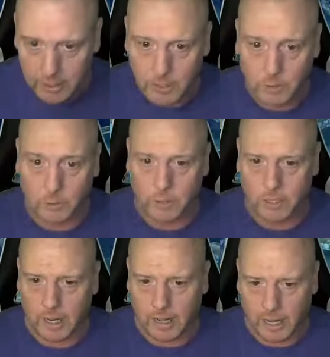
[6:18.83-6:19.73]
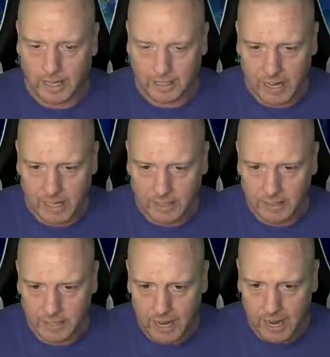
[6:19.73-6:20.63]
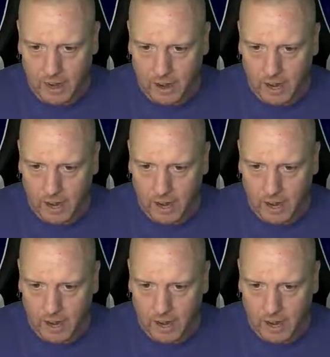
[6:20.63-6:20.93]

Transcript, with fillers: Oh, they're not liking that. They're not